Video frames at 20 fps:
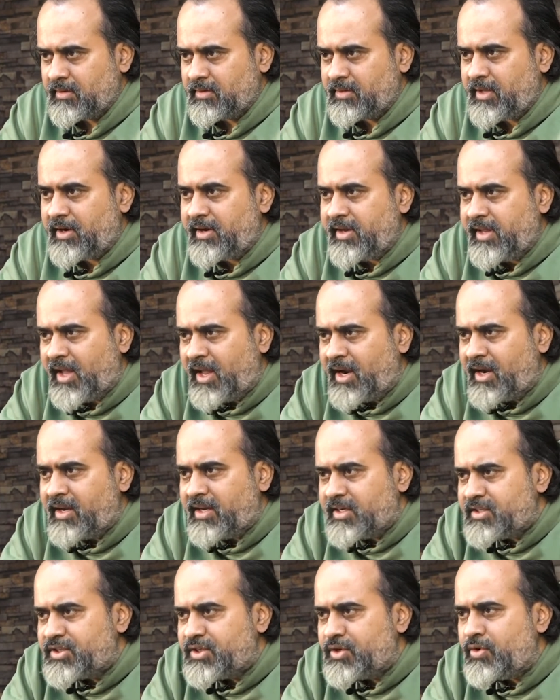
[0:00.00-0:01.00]
The real
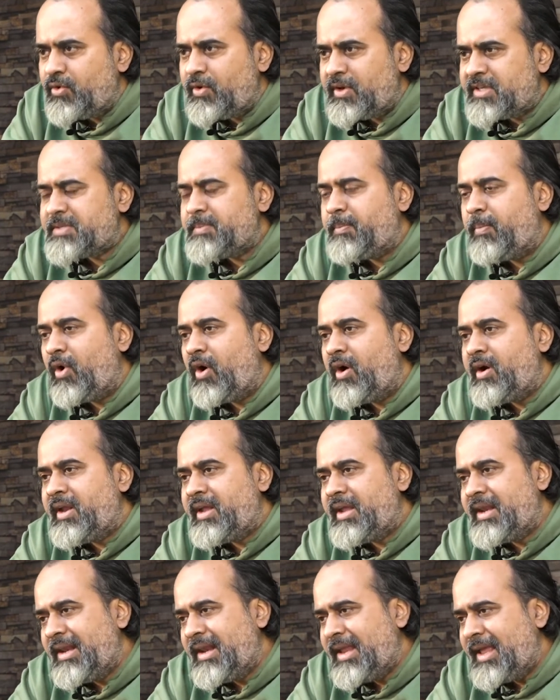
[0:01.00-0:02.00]
issue is
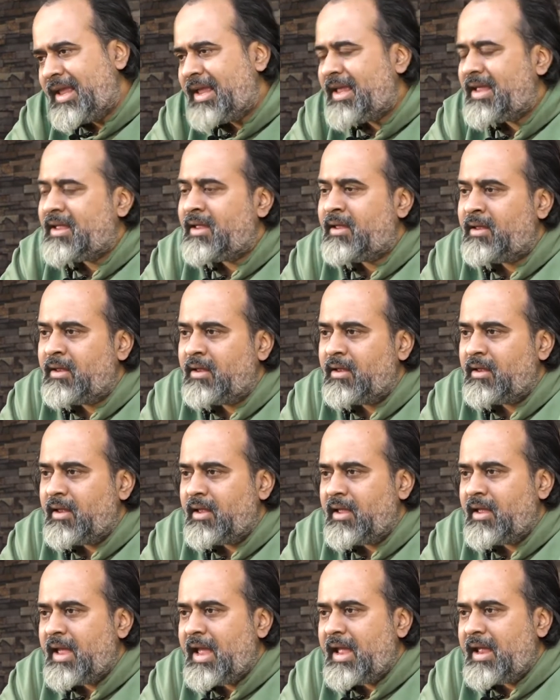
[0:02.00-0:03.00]
bodily
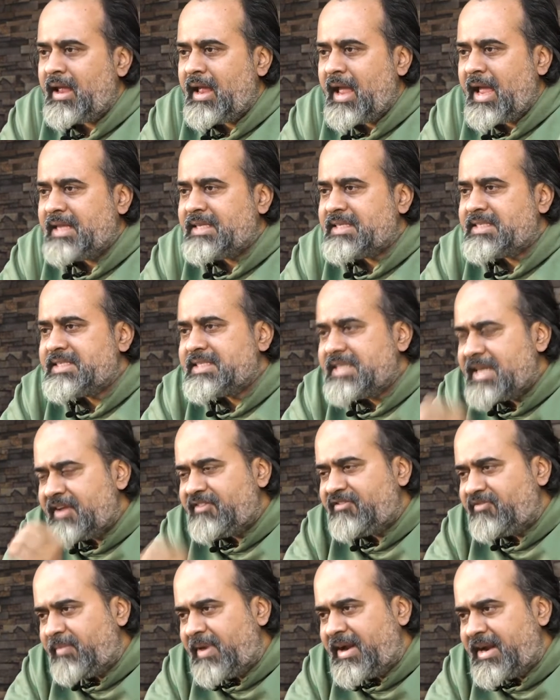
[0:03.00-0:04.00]

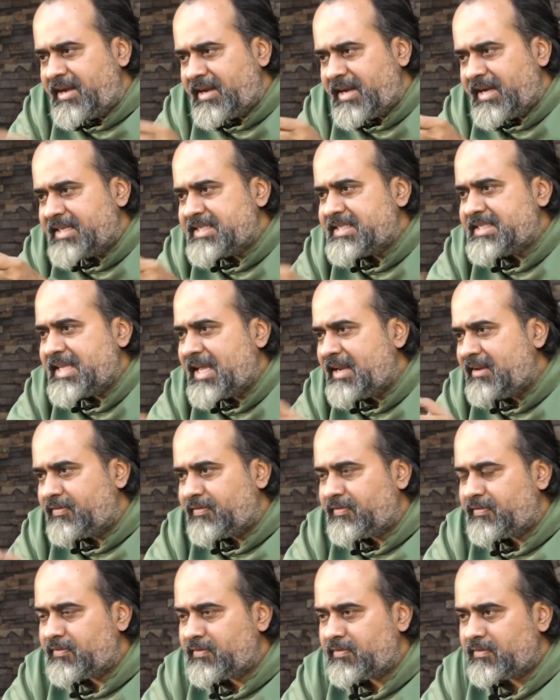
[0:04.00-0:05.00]
enslavement
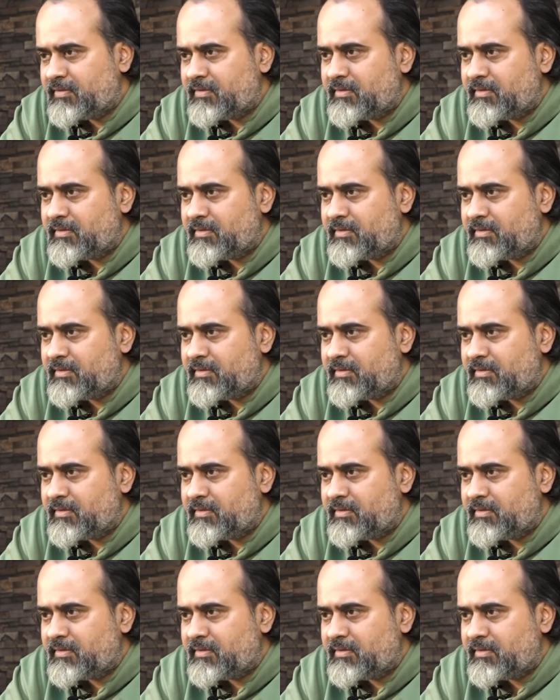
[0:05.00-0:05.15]
itself.